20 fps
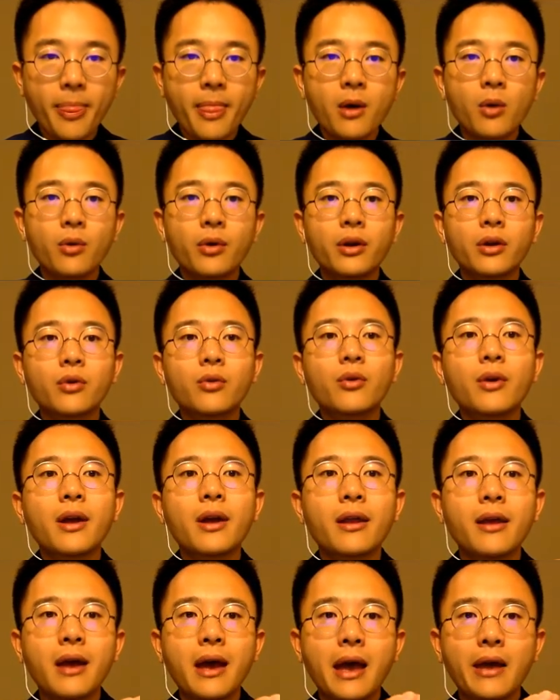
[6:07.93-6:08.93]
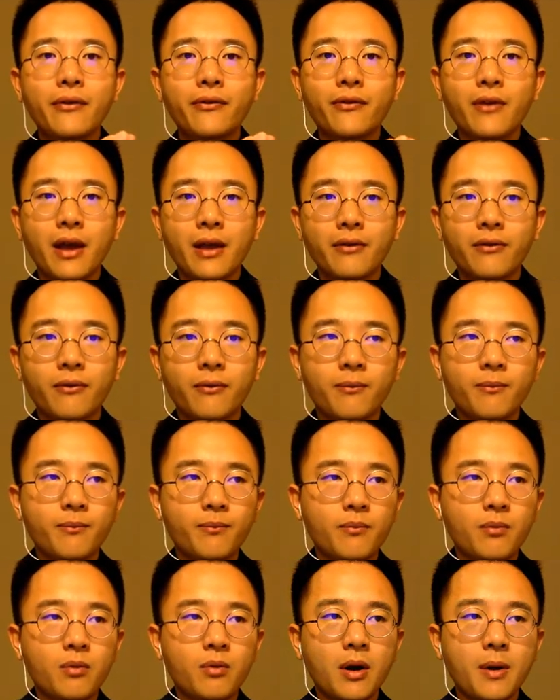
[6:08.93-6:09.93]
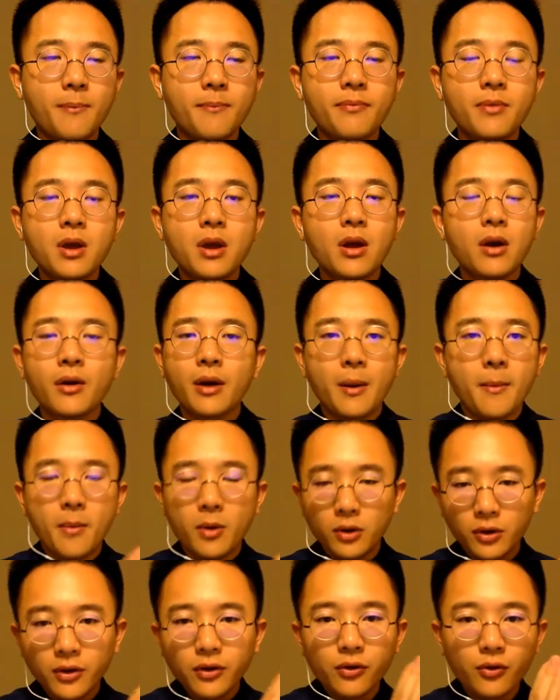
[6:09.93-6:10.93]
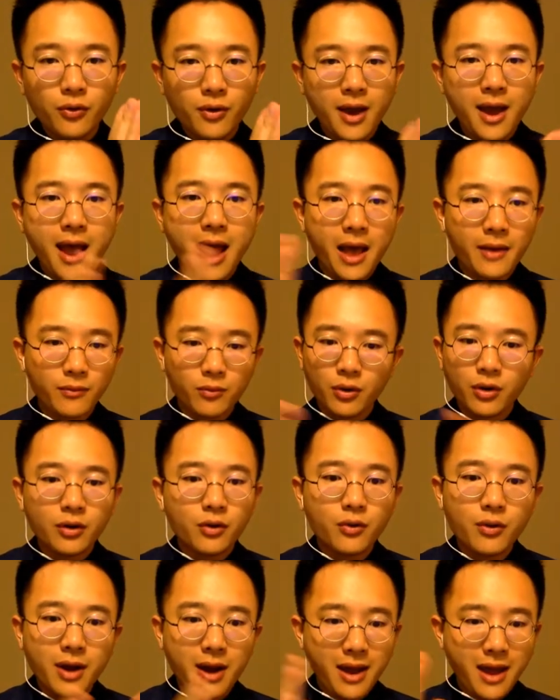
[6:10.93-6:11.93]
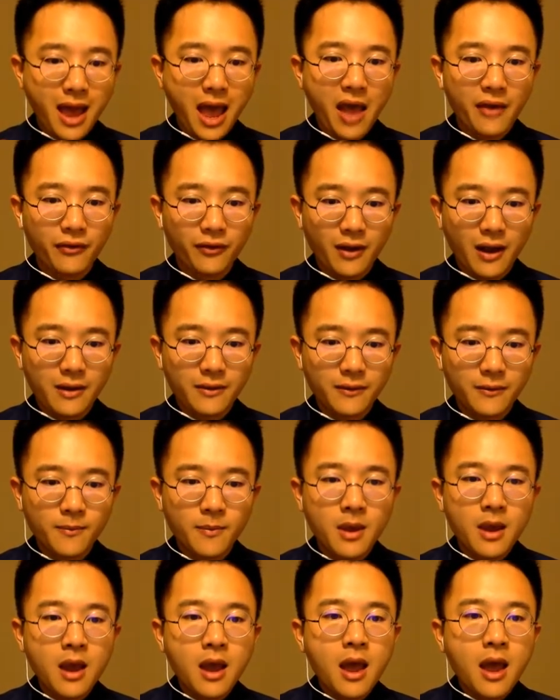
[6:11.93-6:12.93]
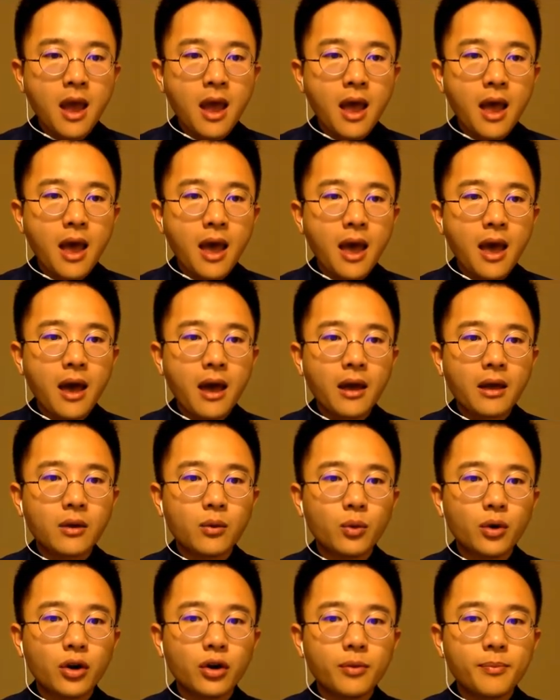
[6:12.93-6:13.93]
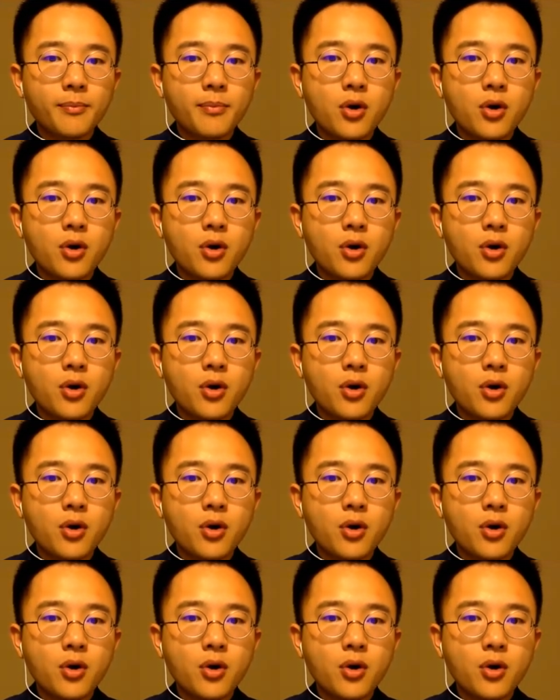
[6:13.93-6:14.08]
we're going to create a hash set, right? Okay, we're going to create a hash set, and we're going